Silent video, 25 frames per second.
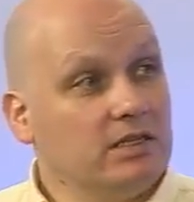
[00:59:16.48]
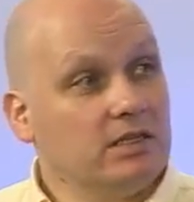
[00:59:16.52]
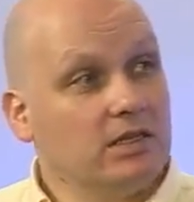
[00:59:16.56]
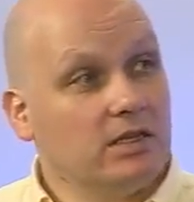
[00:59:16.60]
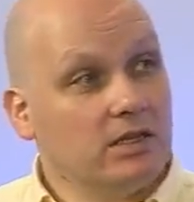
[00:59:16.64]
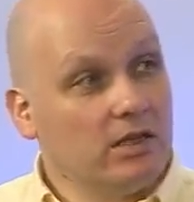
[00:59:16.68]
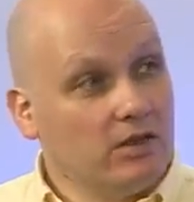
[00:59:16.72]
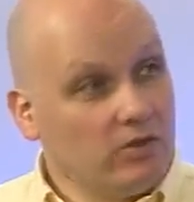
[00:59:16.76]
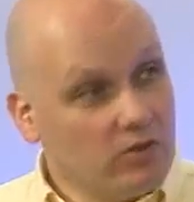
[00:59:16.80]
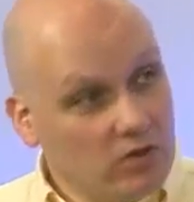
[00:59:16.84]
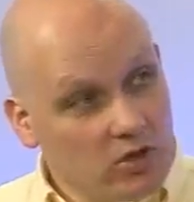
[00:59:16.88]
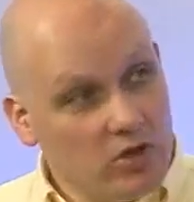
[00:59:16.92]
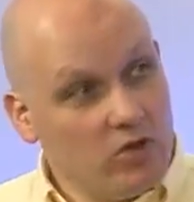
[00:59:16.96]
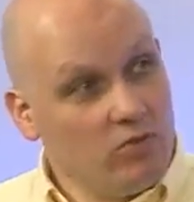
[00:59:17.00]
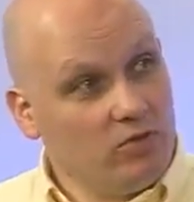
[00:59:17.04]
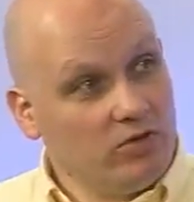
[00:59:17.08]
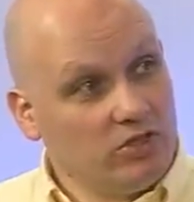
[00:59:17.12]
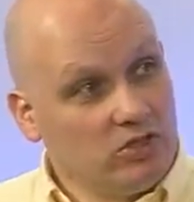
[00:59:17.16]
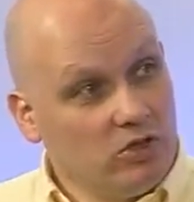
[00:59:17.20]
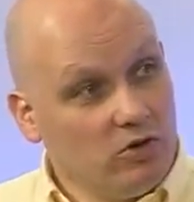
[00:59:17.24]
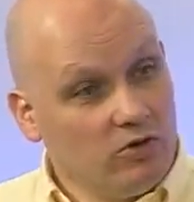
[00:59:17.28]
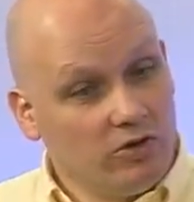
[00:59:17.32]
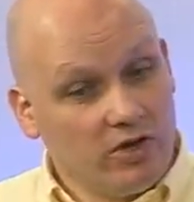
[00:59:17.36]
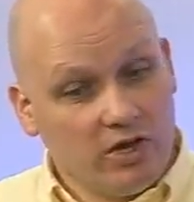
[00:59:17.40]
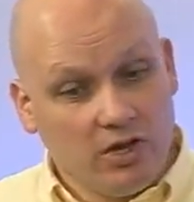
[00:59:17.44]
that you were
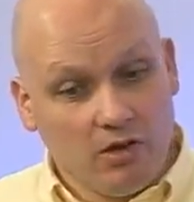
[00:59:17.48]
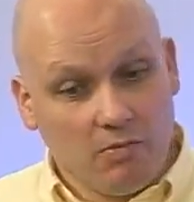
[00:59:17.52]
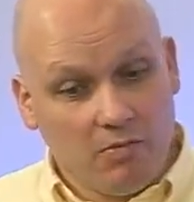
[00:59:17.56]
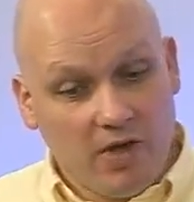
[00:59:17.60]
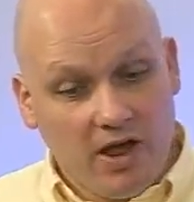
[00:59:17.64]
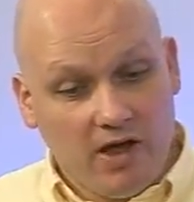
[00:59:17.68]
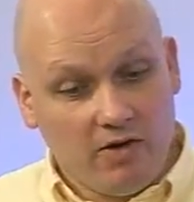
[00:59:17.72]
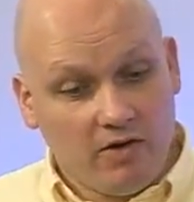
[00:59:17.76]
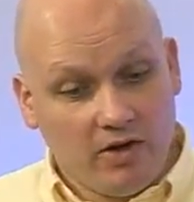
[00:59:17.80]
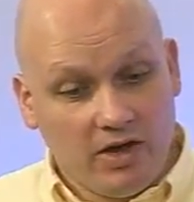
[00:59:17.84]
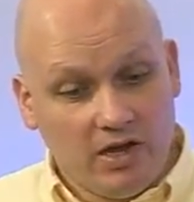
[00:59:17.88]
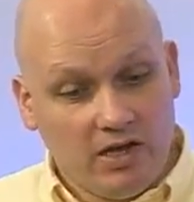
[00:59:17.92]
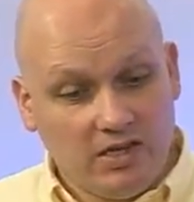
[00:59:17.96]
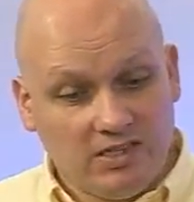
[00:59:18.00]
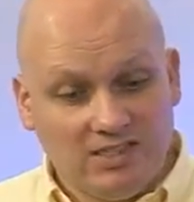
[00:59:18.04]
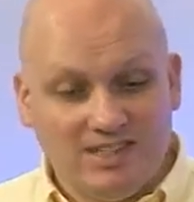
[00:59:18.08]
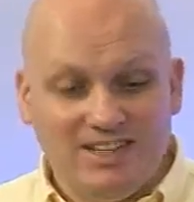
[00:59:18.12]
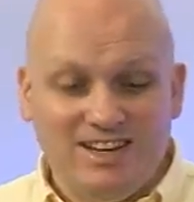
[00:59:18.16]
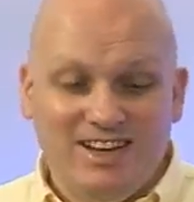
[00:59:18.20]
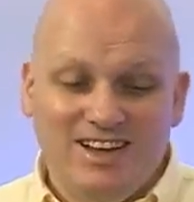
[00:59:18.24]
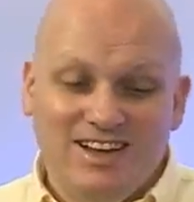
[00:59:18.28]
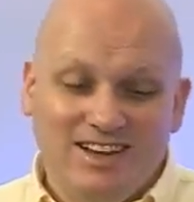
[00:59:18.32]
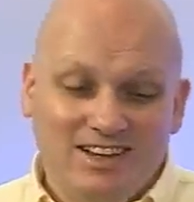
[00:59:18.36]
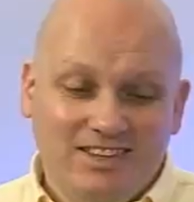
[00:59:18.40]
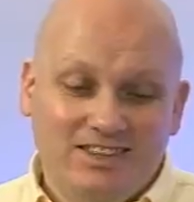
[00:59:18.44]
talking about is
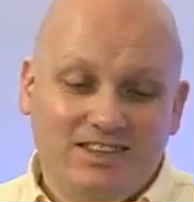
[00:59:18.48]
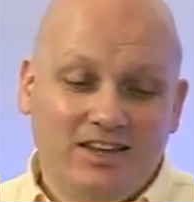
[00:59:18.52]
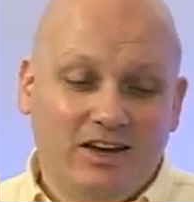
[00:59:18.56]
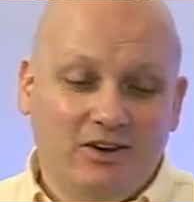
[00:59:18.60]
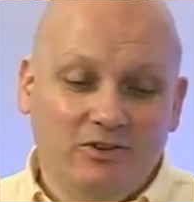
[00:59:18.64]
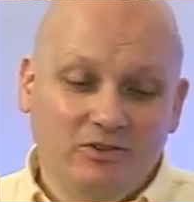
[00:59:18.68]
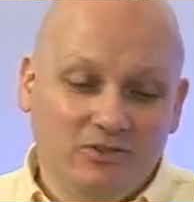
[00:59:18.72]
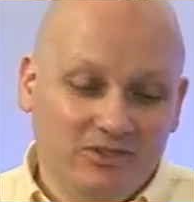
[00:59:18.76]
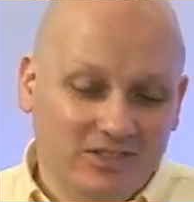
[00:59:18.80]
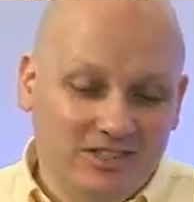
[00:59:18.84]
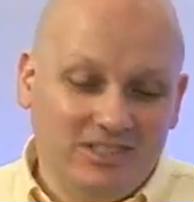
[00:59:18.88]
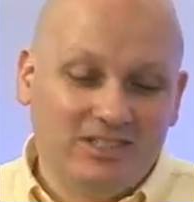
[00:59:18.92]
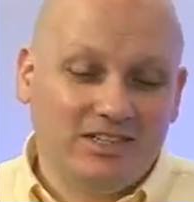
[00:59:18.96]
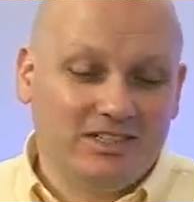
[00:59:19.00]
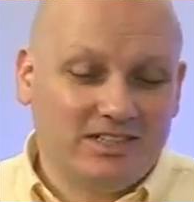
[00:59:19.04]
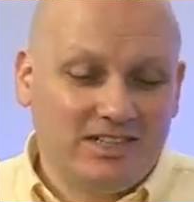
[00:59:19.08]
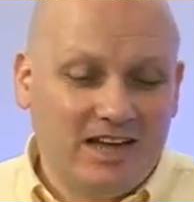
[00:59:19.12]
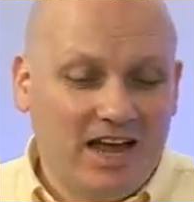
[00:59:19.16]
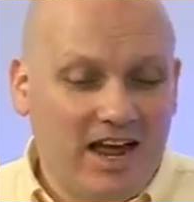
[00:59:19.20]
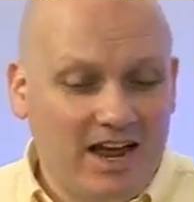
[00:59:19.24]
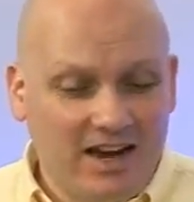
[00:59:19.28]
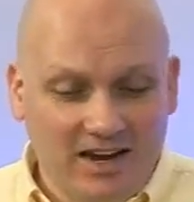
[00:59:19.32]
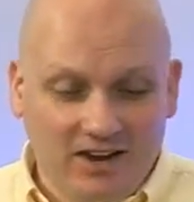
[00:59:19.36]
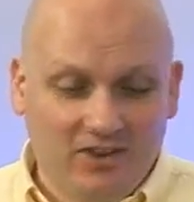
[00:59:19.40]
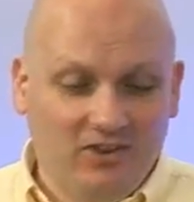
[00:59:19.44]
don't just
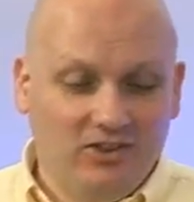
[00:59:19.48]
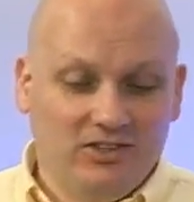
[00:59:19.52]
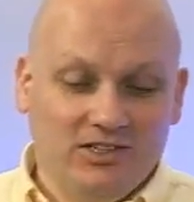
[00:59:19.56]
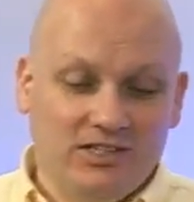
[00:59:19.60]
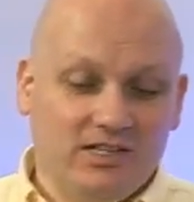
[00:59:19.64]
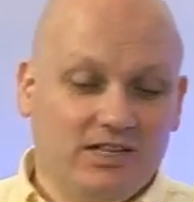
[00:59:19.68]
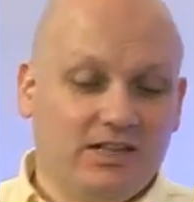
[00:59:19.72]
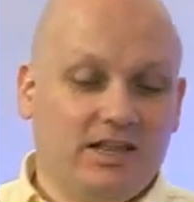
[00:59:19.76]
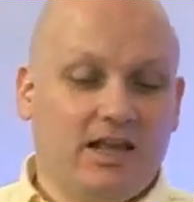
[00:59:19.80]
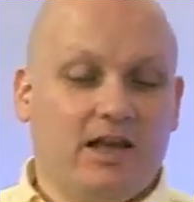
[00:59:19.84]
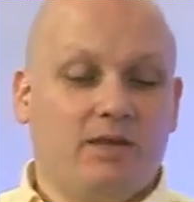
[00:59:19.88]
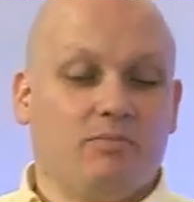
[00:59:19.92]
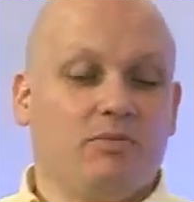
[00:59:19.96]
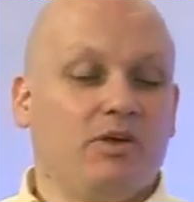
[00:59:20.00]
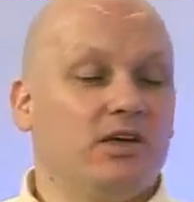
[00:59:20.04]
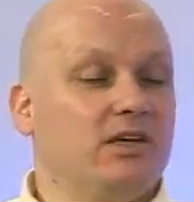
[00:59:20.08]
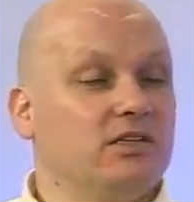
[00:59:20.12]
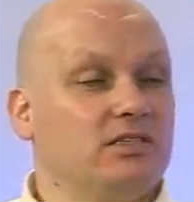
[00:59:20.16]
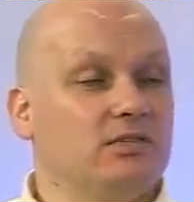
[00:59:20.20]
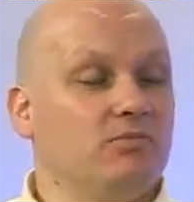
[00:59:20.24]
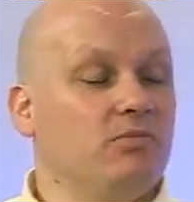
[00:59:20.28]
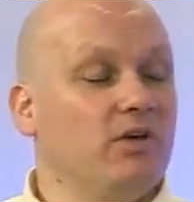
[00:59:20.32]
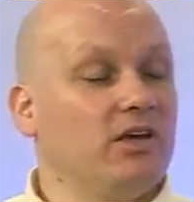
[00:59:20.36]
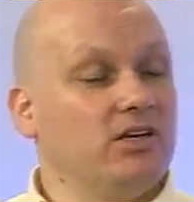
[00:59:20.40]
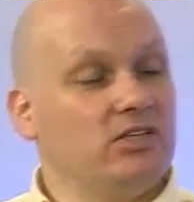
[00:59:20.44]
hang on to that because
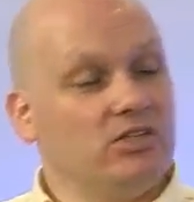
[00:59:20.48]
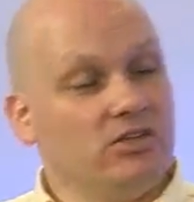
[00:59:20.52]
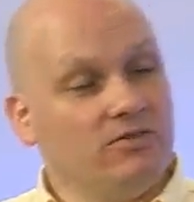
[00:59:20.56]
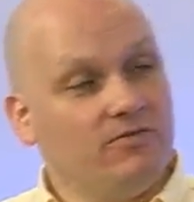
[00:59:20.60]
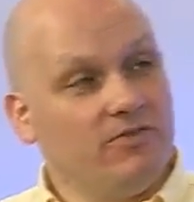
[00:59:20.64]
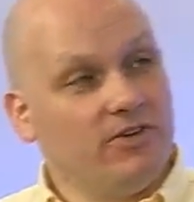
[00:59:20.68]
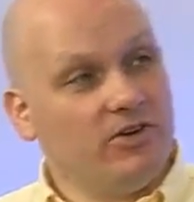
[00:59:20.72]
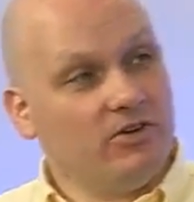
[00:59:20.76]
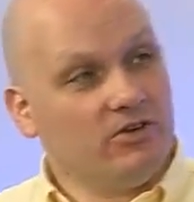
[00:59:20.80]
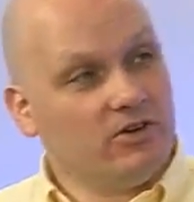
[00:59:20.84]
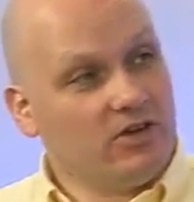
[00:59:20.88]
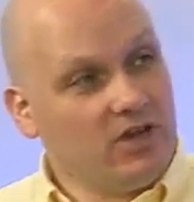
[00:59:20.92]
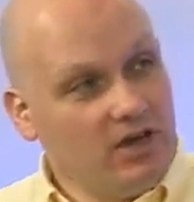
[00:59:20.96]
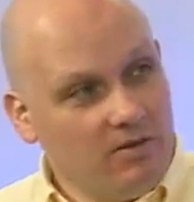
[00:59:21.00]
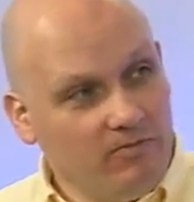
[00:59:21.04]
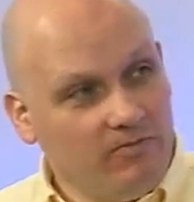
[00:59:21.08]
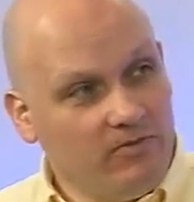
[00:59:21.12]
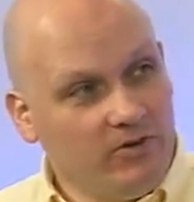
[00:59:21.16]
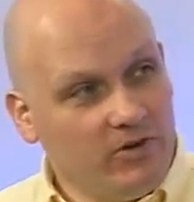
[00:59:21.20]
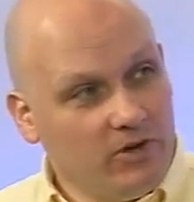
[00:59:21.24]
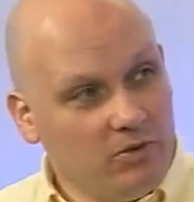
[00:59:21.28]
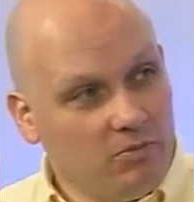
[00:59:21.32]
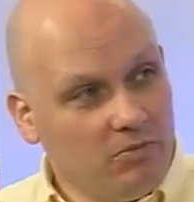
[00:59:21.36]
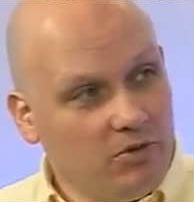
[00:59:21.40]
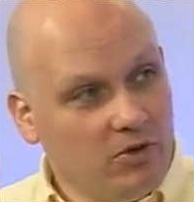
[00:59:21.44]
it makes you feel
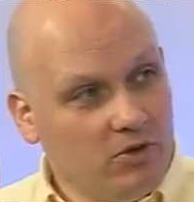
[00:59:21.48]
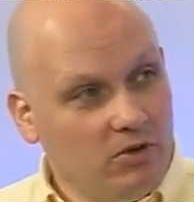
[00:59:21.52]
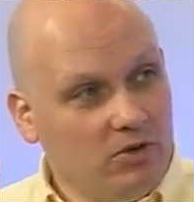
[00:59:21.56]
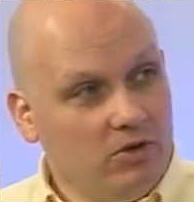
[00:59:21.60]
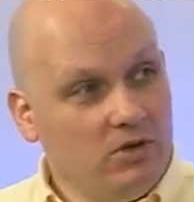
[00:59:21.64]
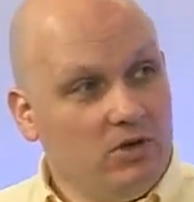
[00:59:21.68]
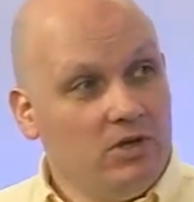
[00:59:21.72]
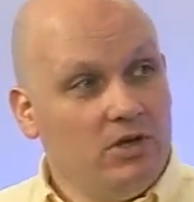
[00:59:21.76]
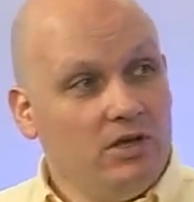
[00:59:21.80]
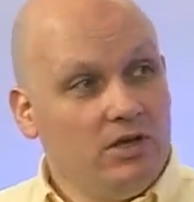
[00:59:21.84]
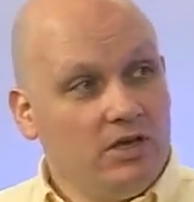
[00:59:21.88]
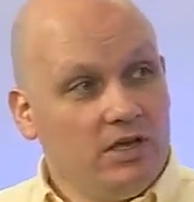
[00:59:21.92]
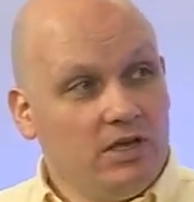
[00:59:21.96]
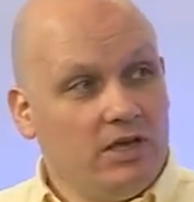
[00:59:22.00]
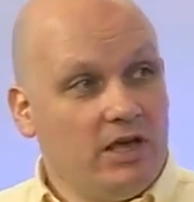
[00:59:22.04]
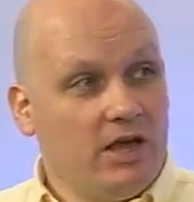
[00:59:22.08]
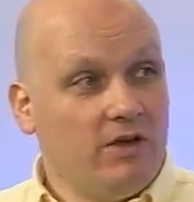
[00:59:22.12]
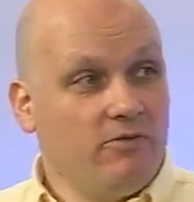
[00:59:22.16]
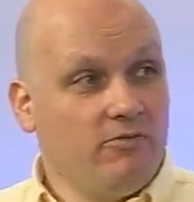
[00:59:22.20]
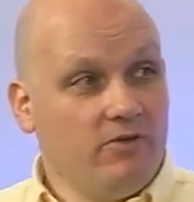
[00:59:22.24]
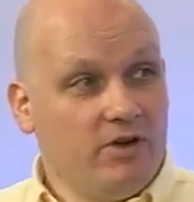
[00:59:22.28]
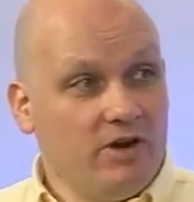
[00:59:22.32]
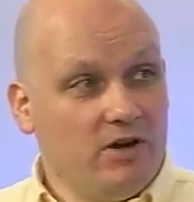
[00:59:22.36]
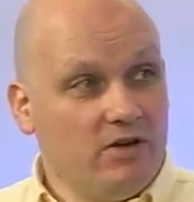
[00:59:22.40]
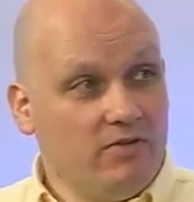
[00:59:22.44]
comfortable. Get
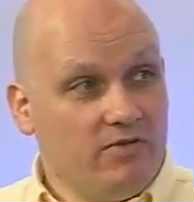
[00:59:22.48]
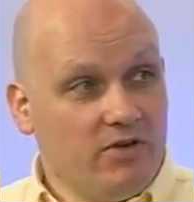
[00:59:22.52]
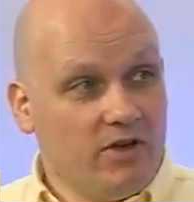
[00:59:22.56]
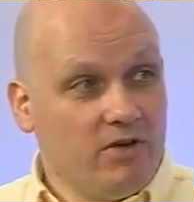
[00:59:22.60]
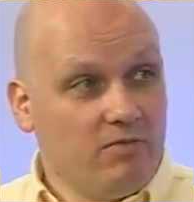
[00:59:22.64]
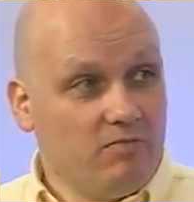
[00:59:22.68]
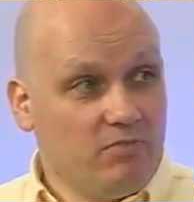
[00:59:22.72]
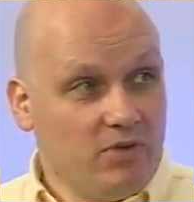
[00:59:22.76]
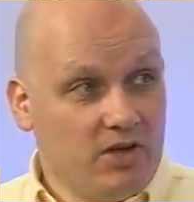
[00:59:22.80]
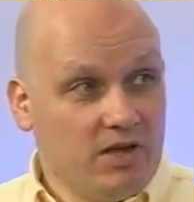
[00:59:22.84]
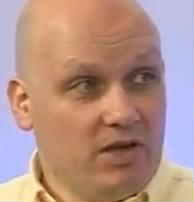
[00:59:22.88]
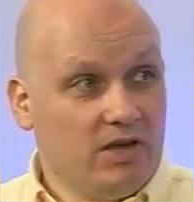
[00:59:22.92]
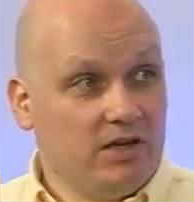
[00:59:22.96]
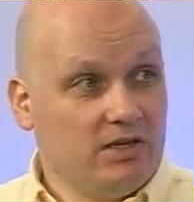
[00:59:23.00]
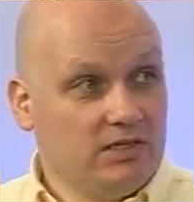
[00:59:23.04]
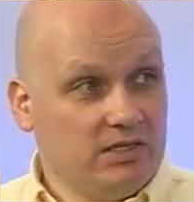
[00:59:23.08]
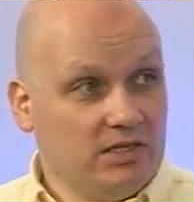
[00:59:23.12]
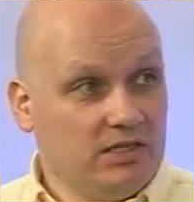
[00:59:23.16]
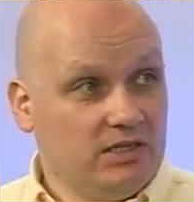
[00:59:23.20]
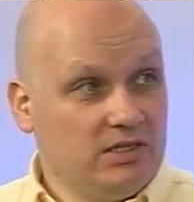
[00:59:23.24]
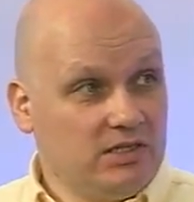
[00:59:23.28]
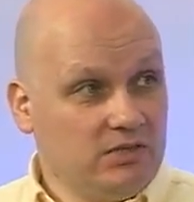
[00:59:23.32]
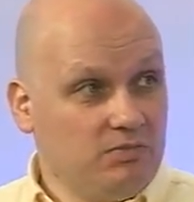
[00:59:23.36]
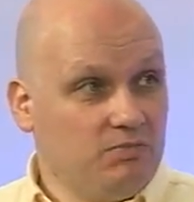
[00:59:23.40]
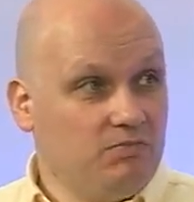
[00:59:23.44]
rid of it because
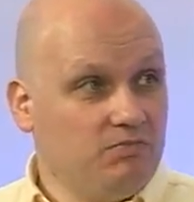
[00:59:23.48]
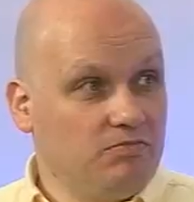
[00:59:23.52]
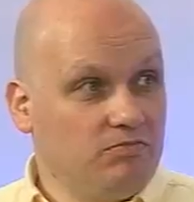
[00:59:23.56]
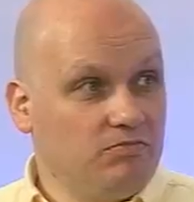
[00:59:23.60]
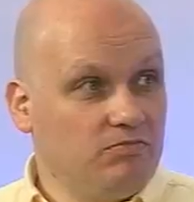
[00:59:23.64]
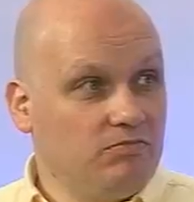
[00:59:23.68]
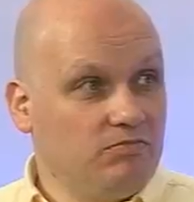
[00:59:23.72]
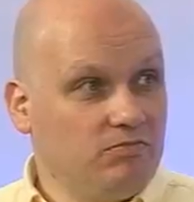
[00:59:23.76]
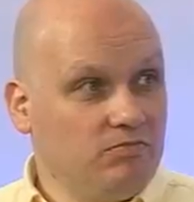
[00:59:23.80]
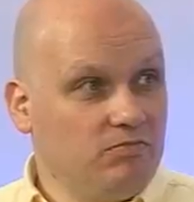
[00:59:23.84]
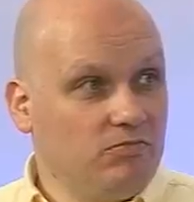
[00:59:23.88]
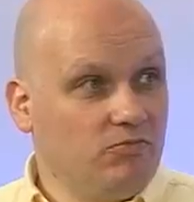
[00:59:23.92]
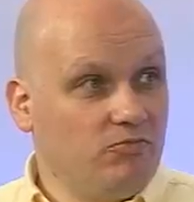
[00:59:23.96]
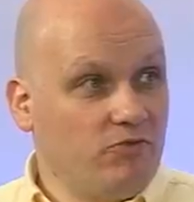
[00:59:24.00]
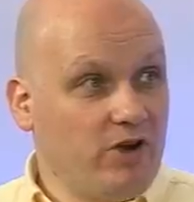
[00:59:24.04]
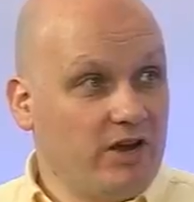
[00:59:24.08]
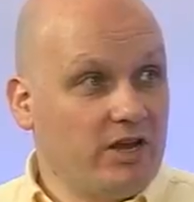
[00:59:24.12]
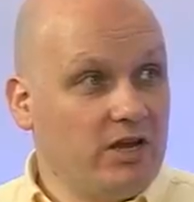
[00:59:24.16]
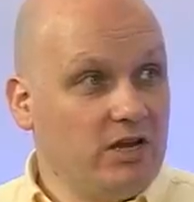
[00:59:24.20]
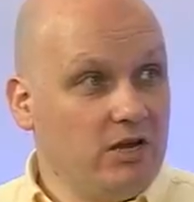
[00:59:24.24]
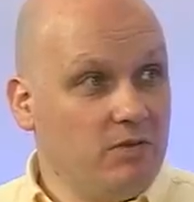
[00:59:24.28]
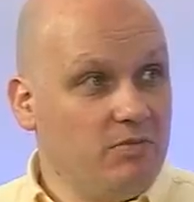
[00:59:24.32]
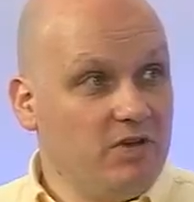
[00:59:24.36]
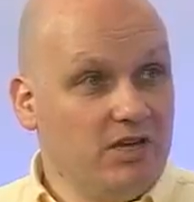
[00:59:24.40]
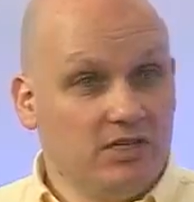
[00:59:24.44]
it's
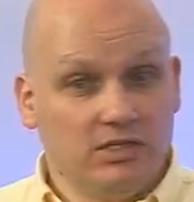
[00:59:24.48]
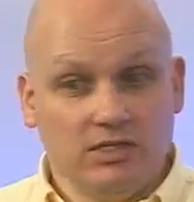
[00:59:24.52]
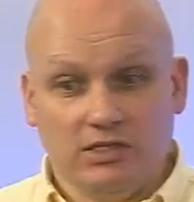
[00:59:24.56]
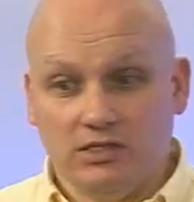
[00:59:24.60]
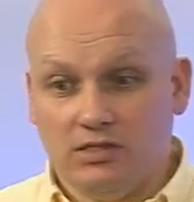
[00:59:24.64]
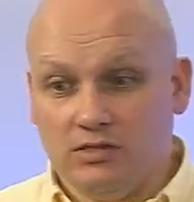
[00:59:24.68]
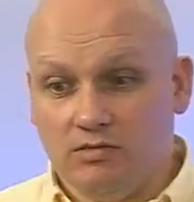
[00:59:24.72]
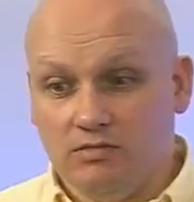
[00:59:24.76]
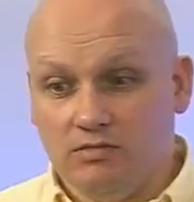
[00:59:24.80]
wrecking your business.